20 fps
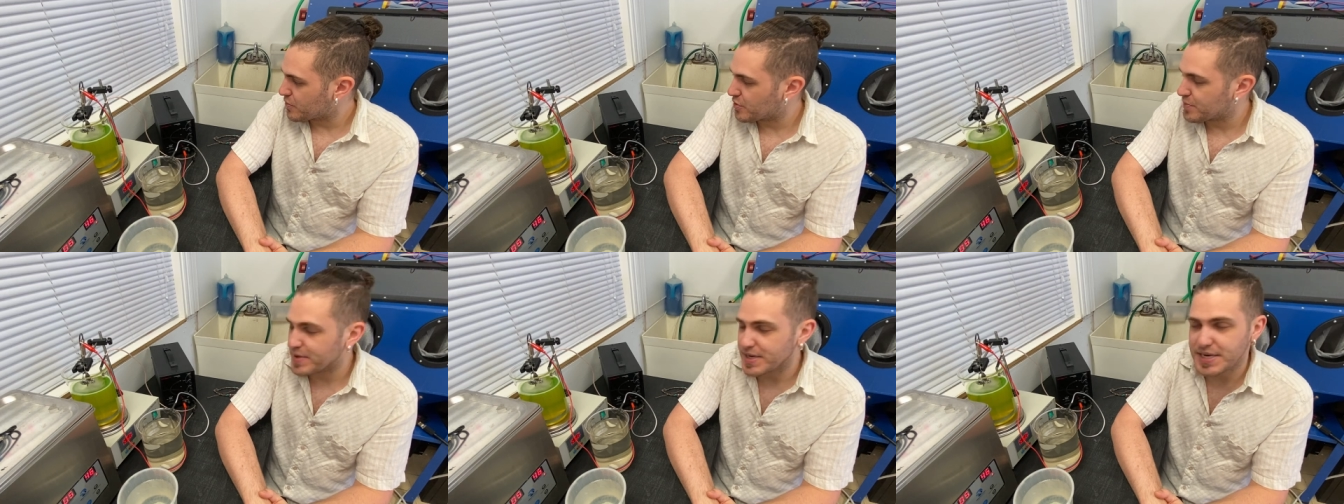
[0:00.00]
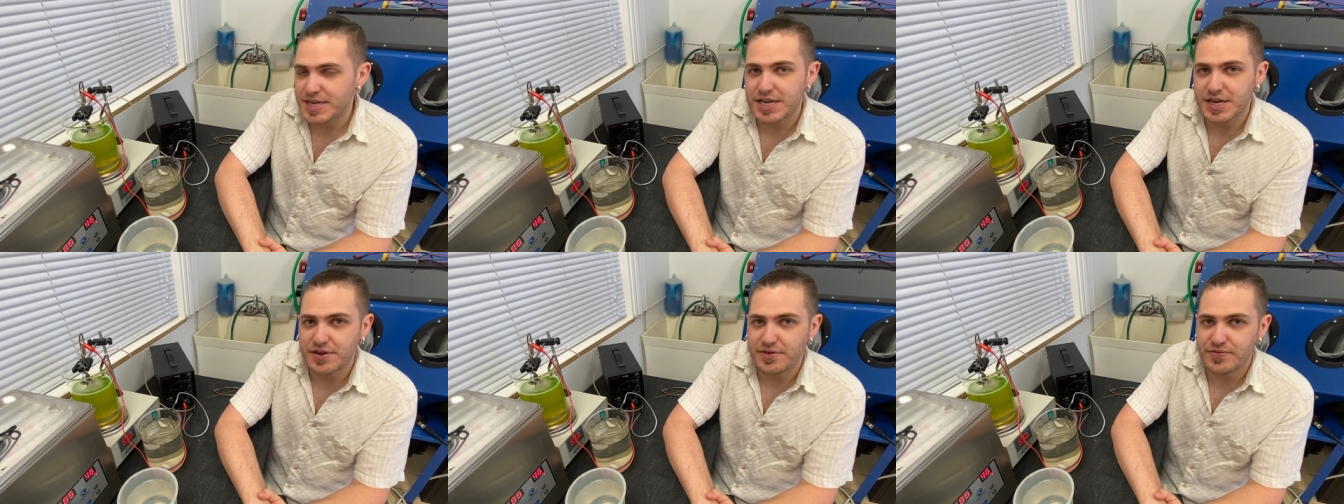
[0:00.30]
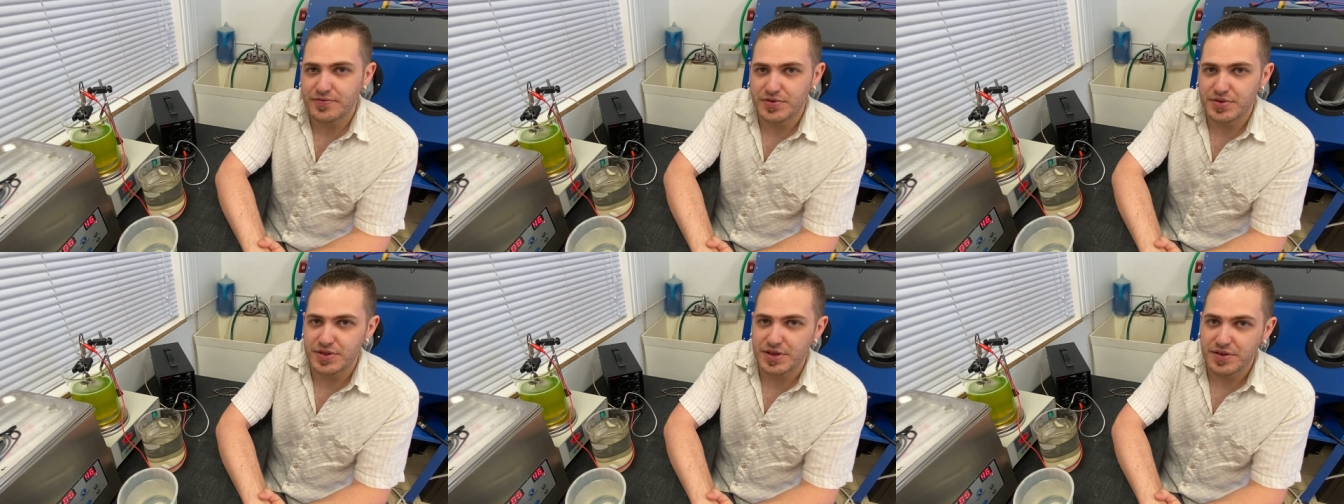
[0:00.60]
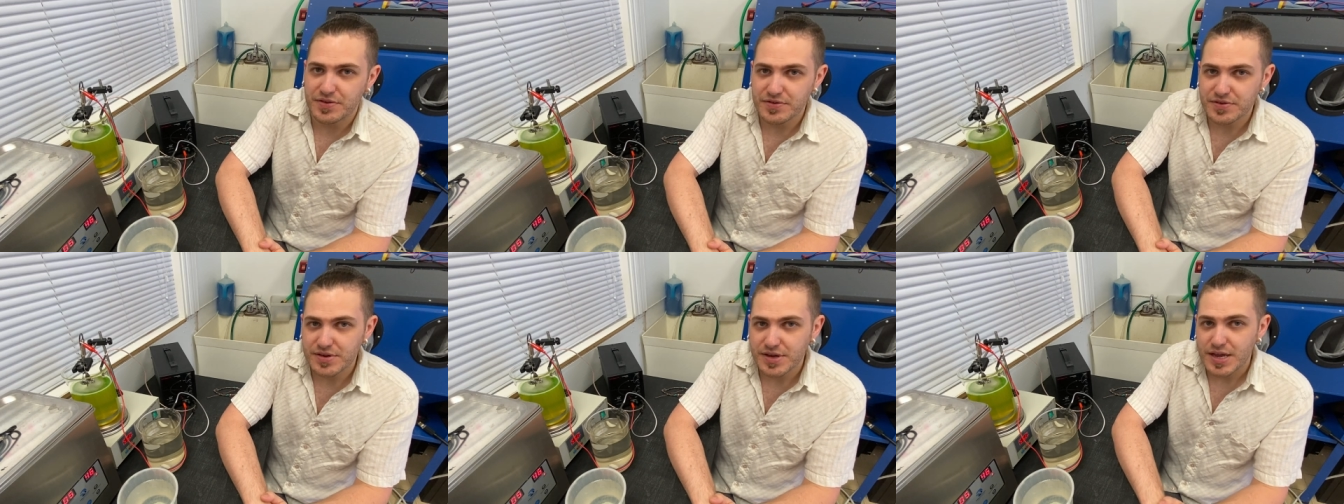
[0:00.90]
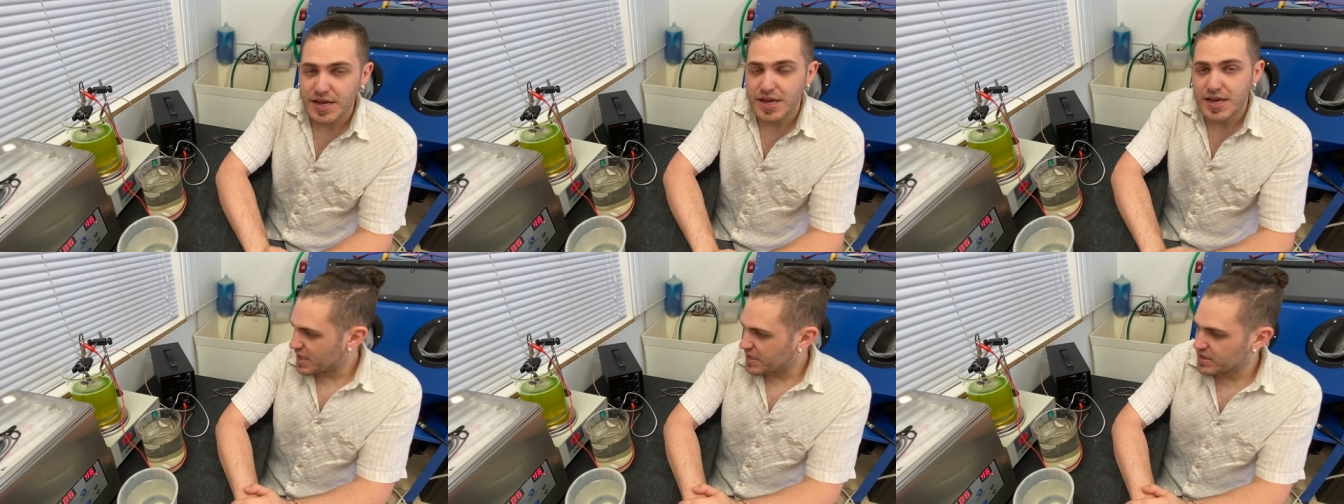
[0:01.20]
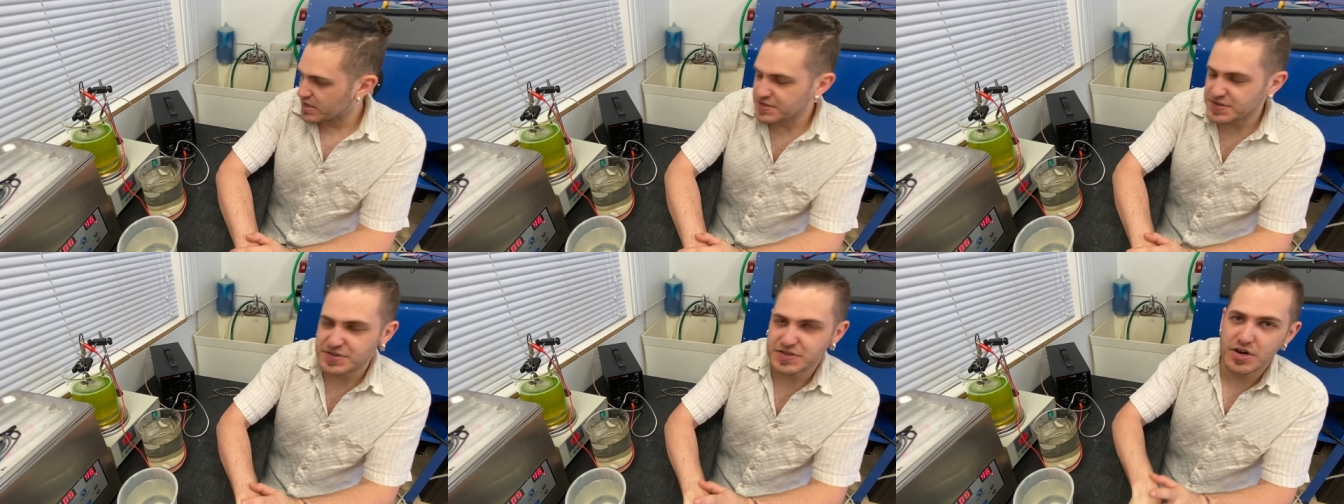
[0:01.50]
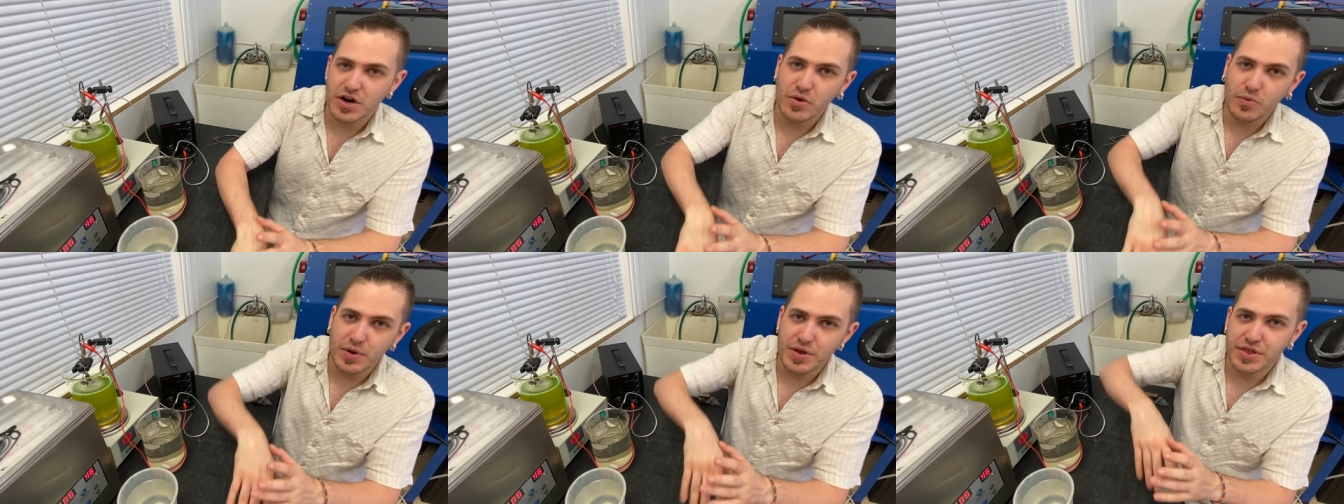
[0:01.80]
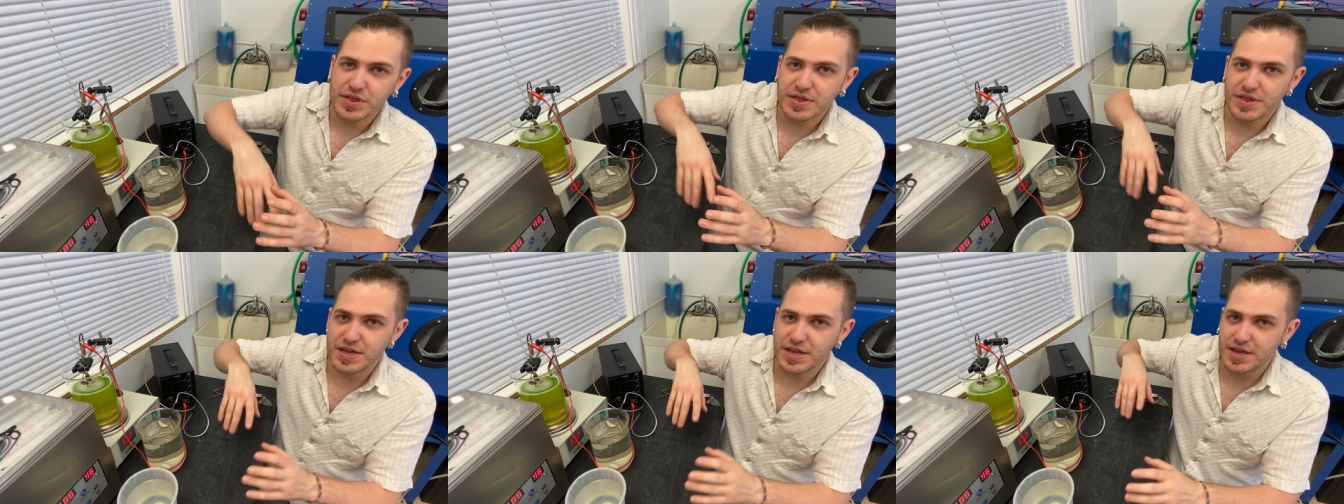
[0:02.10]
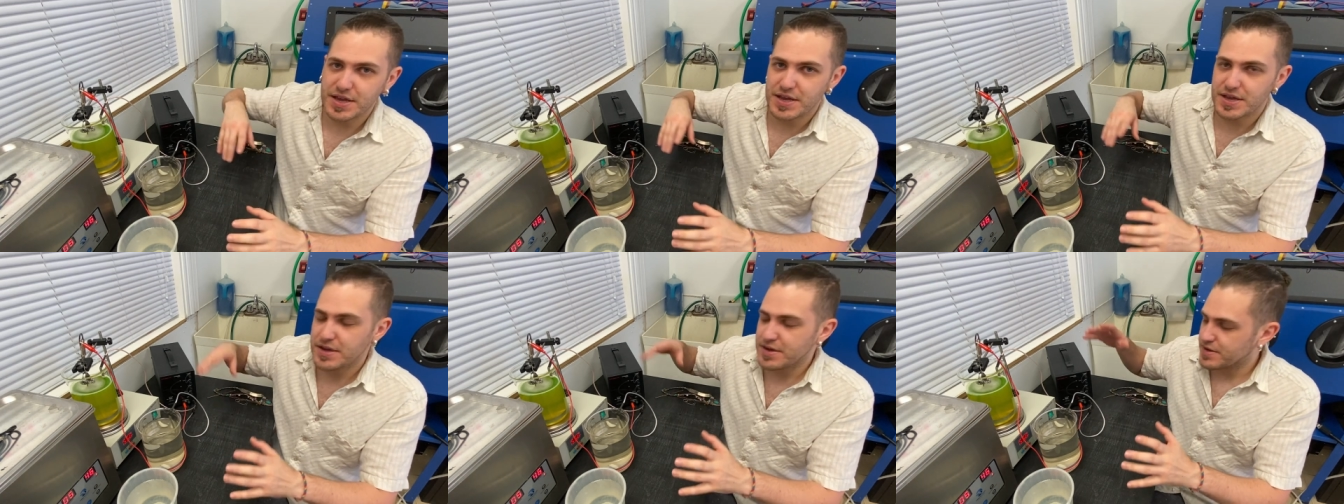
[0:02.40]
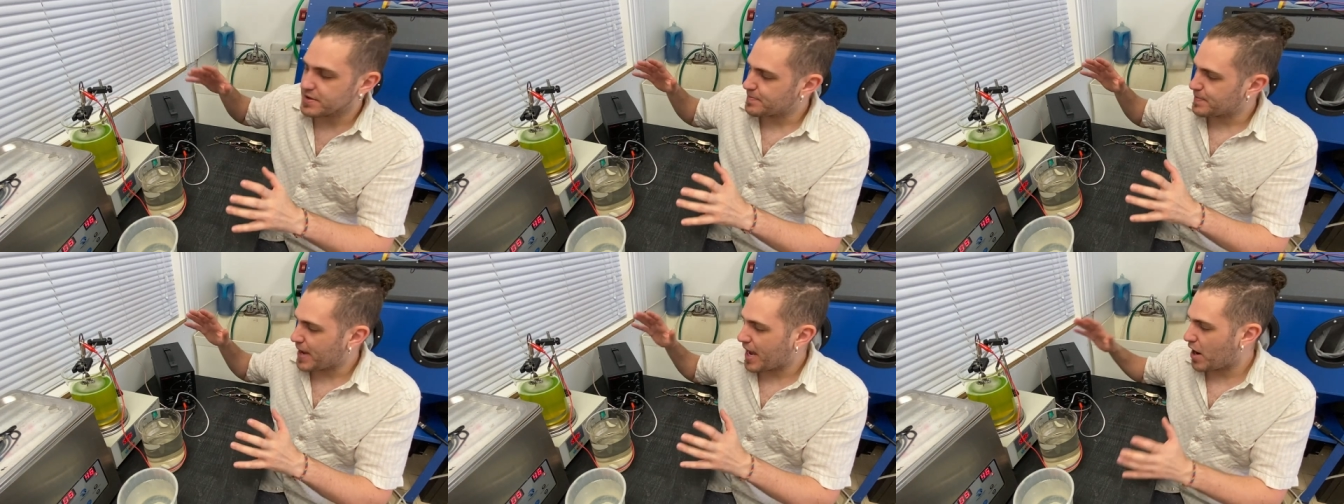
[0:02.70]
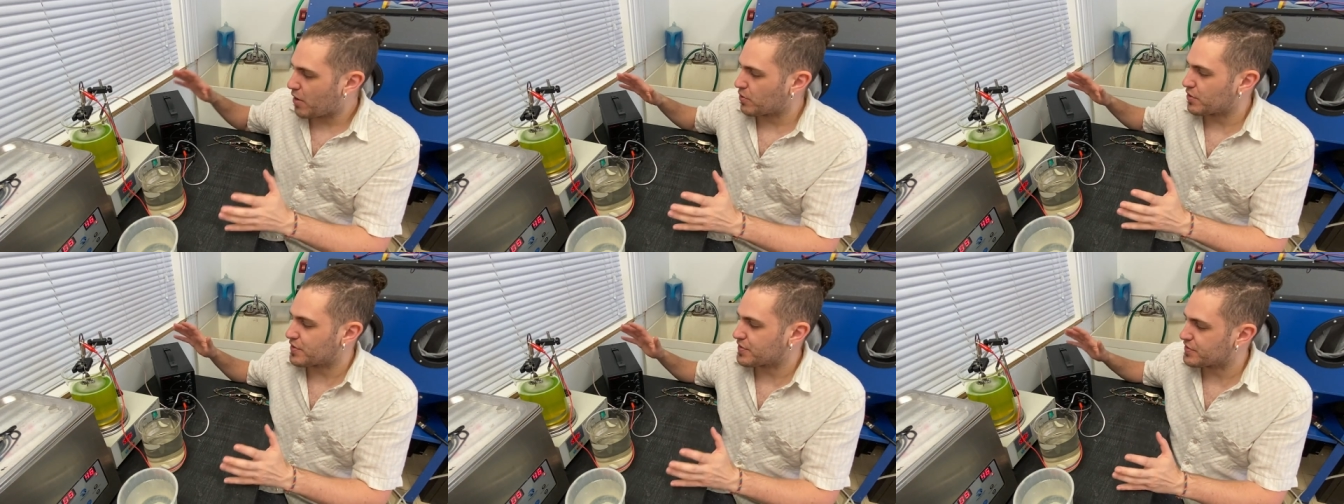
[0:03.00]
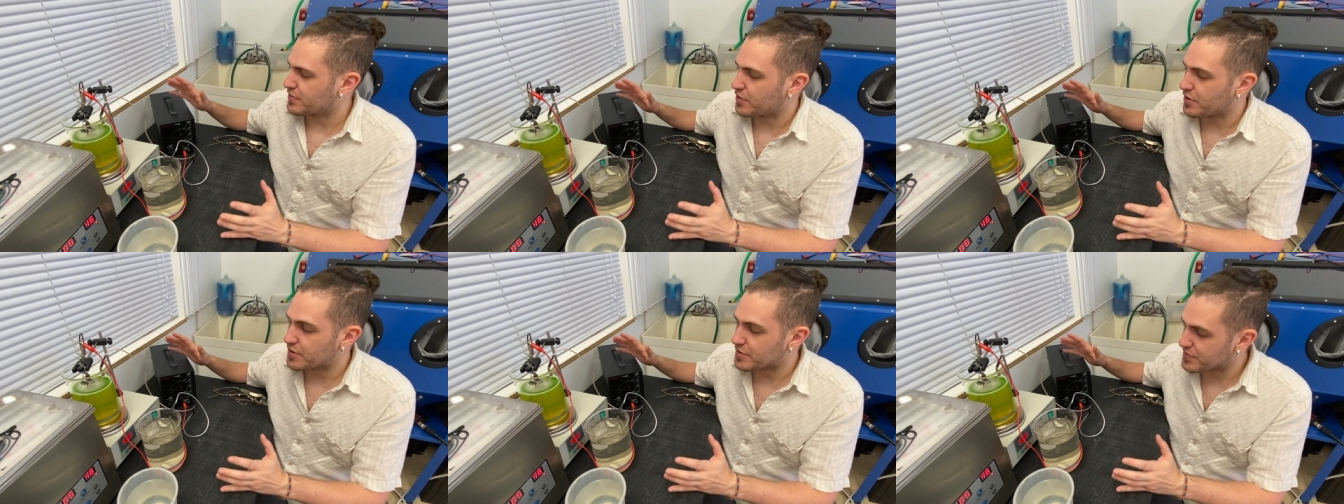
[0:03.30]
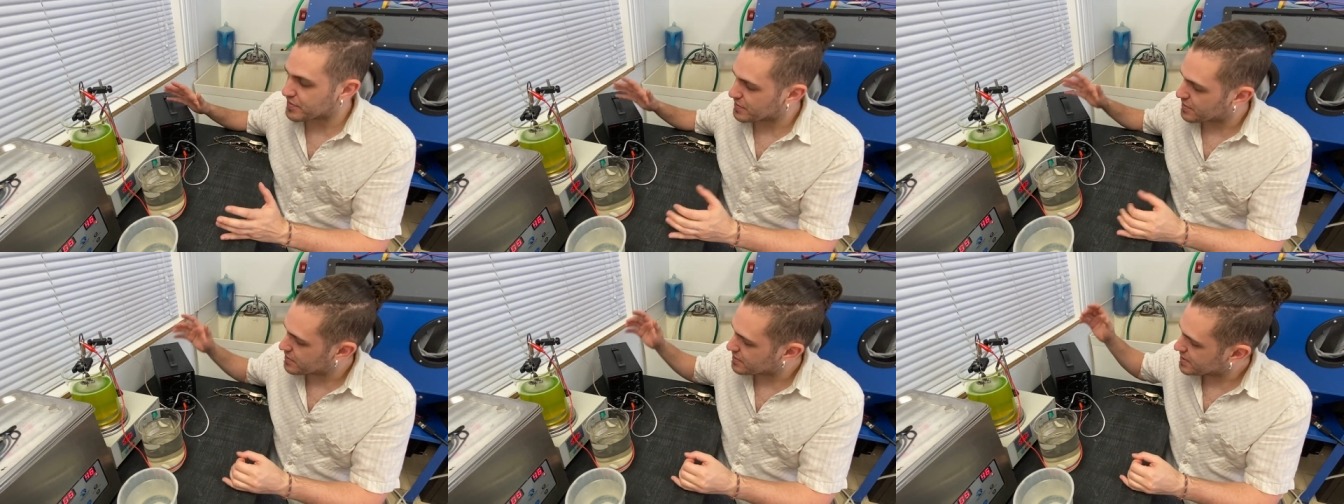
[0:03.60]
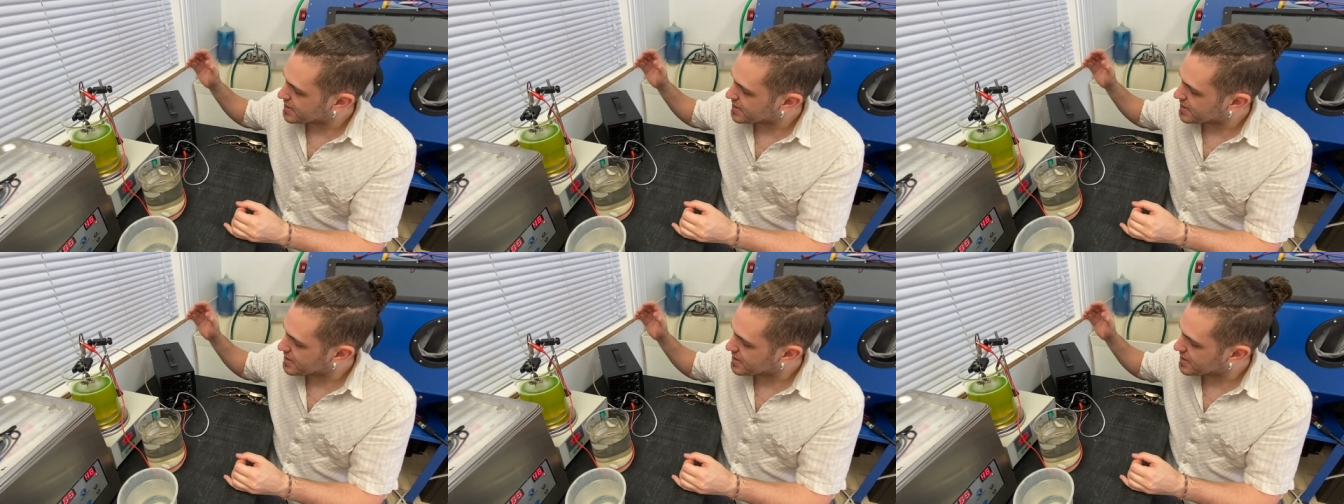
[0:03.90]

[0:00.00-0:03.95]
we'll be needing for this. Let's start with the power source.